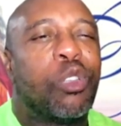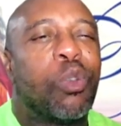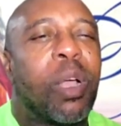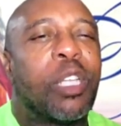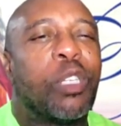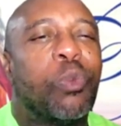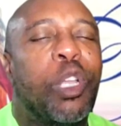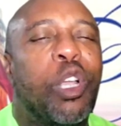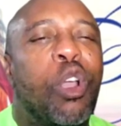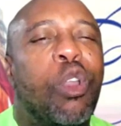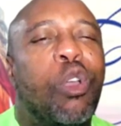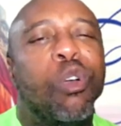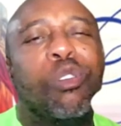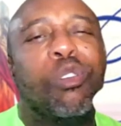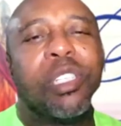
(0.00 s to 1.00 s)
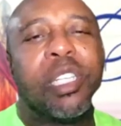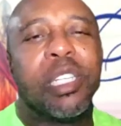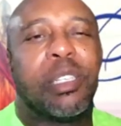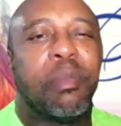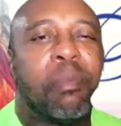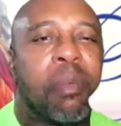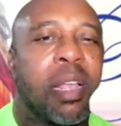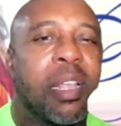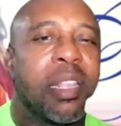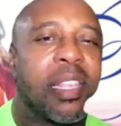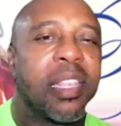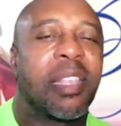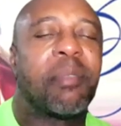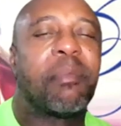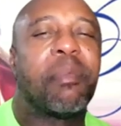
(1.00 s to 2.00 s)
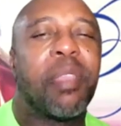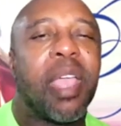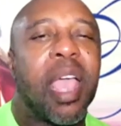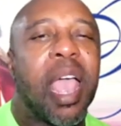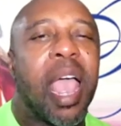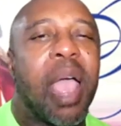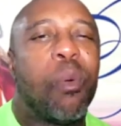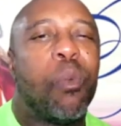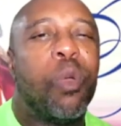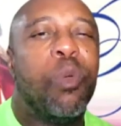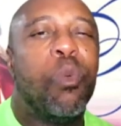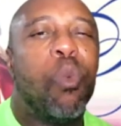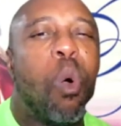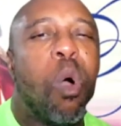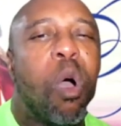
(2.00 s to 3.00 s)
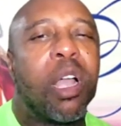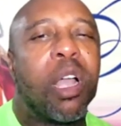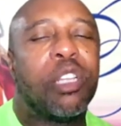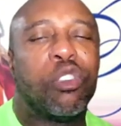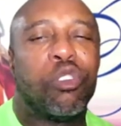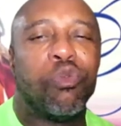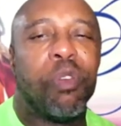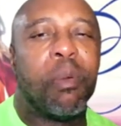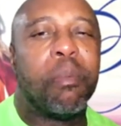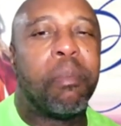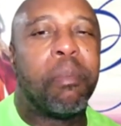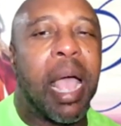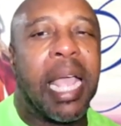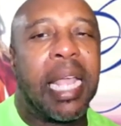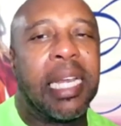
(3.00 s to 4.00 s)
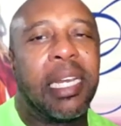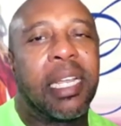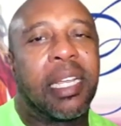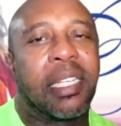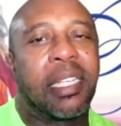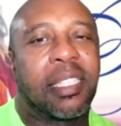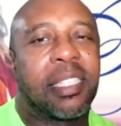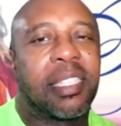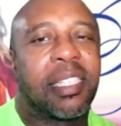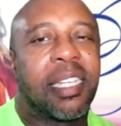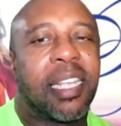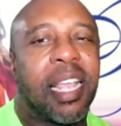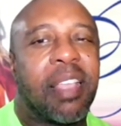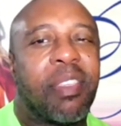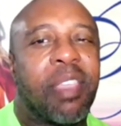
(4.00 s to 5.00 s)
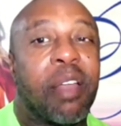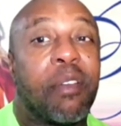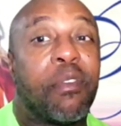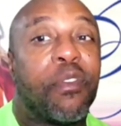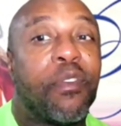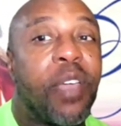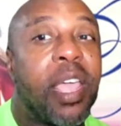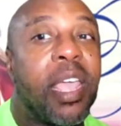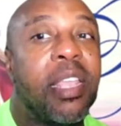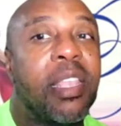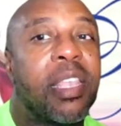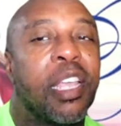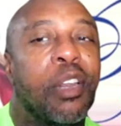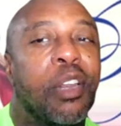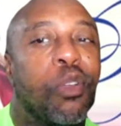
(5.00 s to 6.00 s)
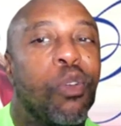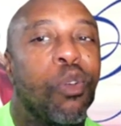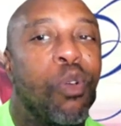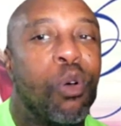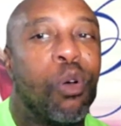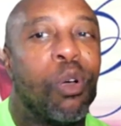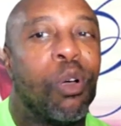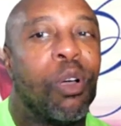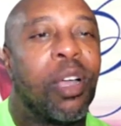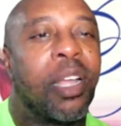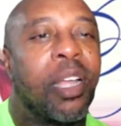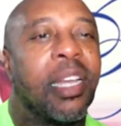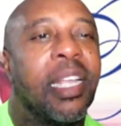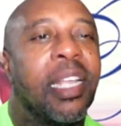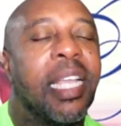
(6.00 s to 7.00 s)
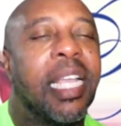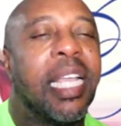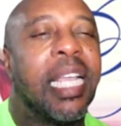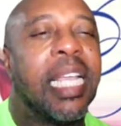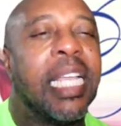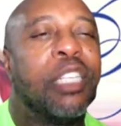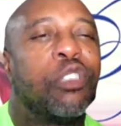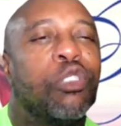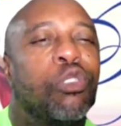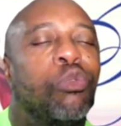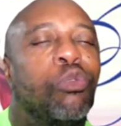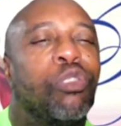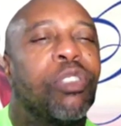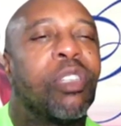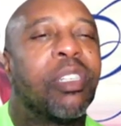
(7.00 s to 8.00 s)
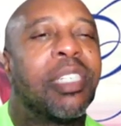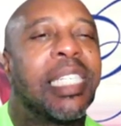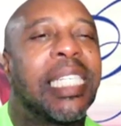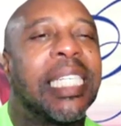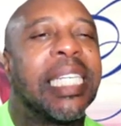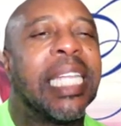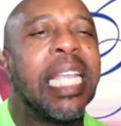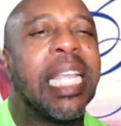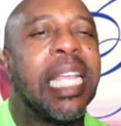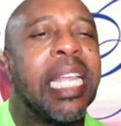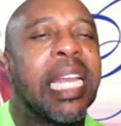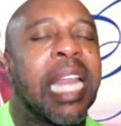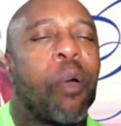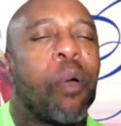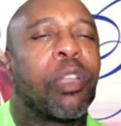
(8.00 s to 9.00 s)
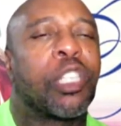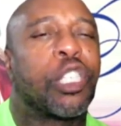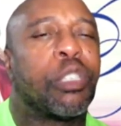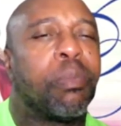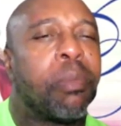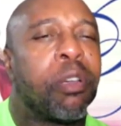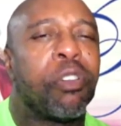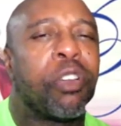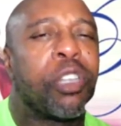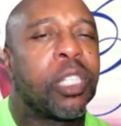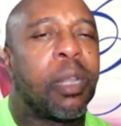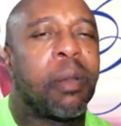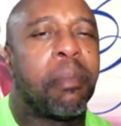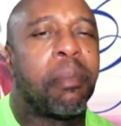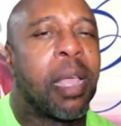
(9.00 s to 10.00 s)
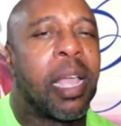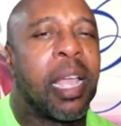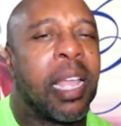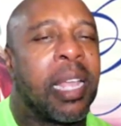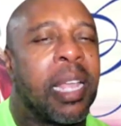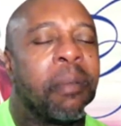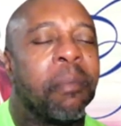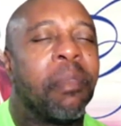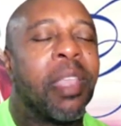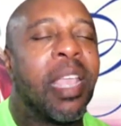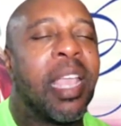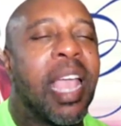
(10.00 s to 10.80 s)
So as we close this month, we want to remind us that faith in God is to sustain our spiritual man